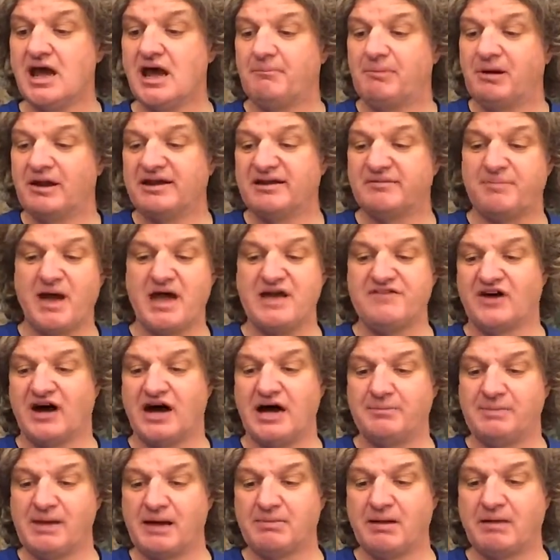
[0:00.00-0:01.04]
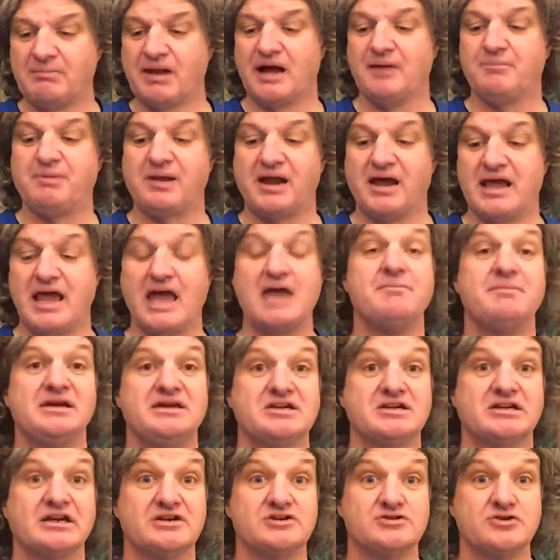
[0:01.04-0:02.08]
Please pay via blah, blah, blah, pay
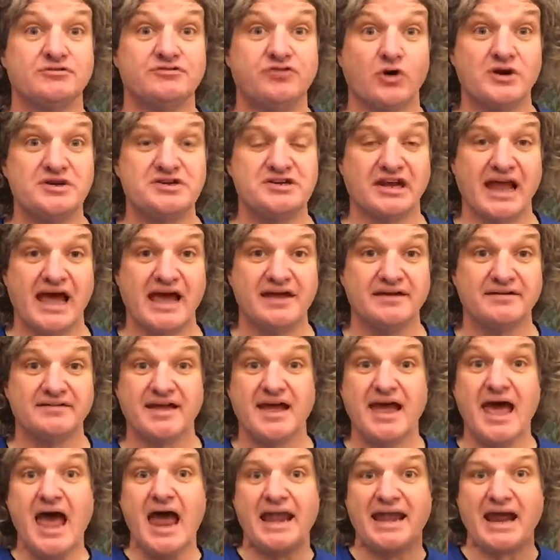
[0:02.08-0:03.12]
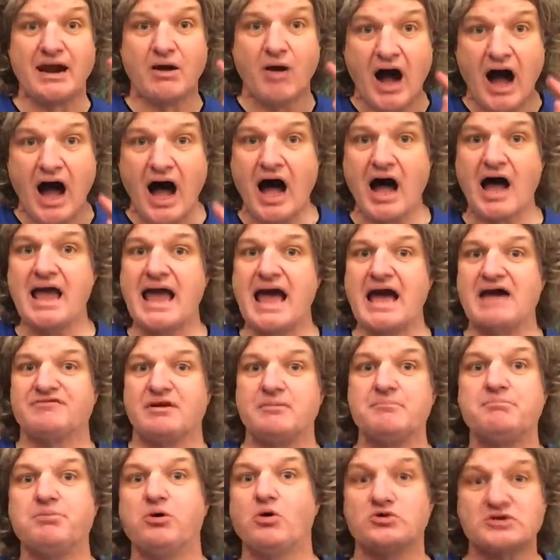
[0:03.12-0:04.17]
immediately to avoid delays. Now, I have
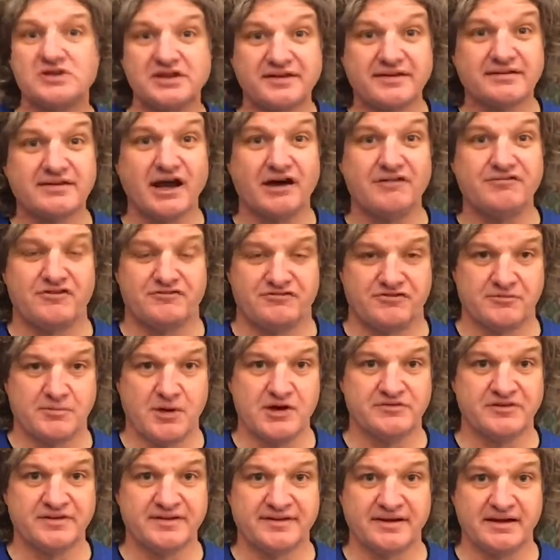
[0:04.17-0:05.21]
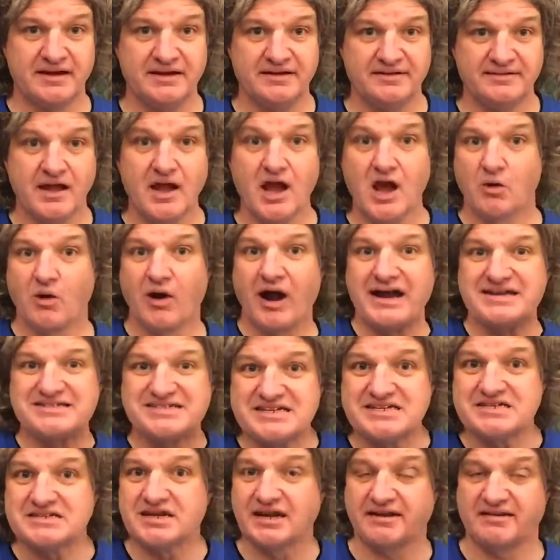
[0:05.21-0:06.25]
imported stuff from overseas where I
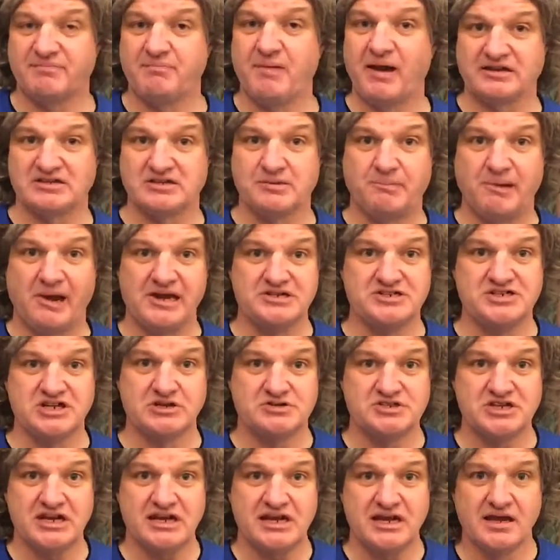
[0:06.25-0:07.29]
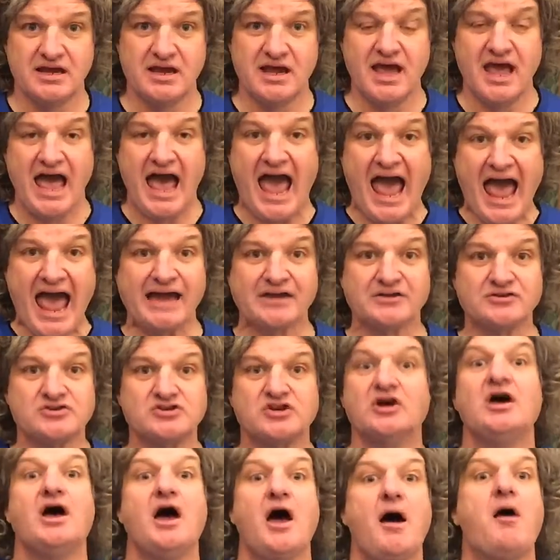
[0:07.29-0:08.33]
didn't expect to pay duty. And
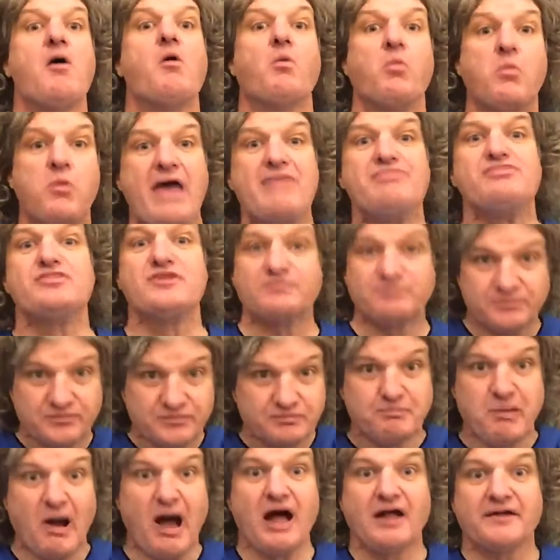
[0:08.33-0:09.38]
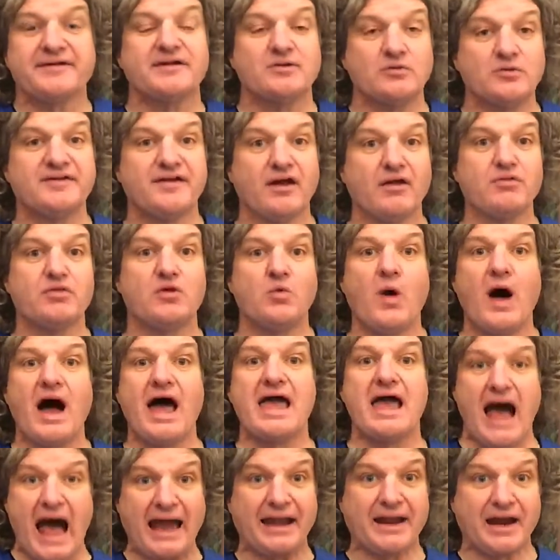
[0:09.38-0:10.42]
when the parcel was on the
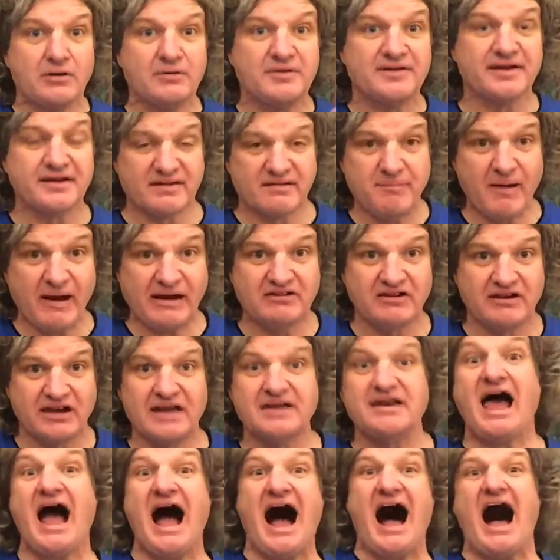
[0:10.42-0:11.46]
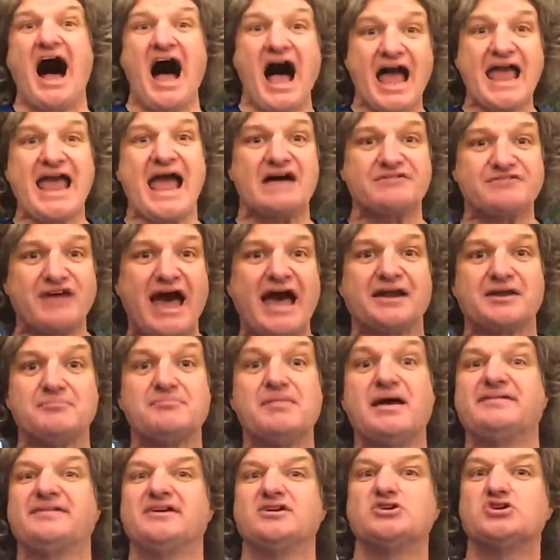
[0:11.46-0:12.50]
way and I was expecting it, I have had a
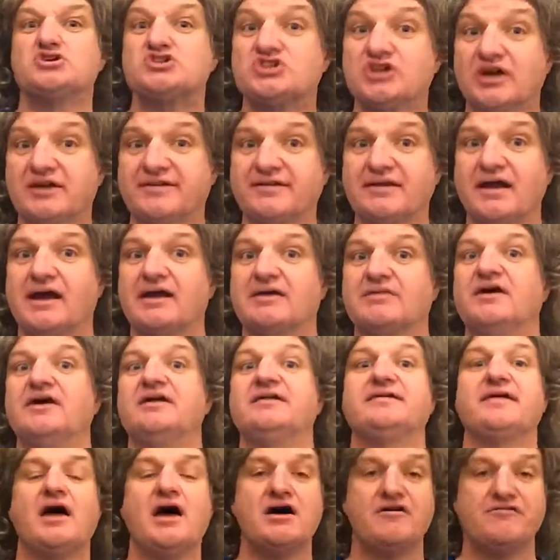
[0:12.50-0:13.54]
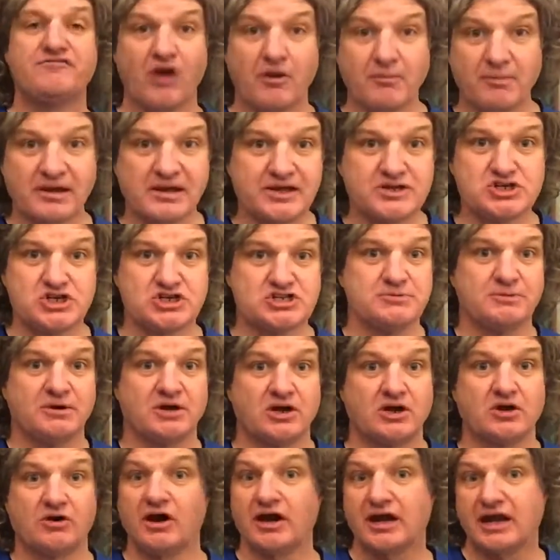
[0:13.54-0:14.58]
message just like this from a legitimate
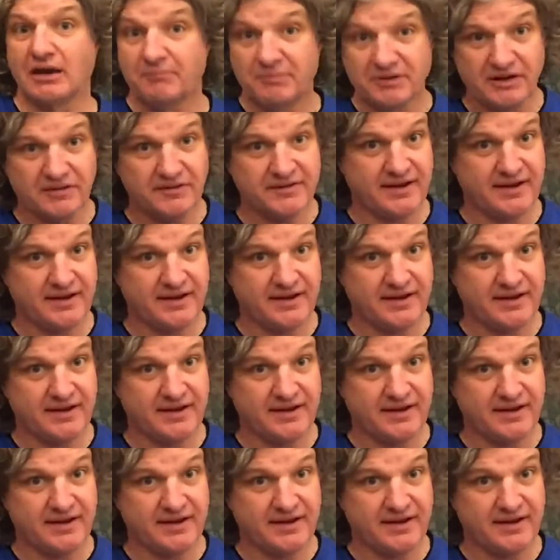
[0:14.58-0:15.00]
courier company.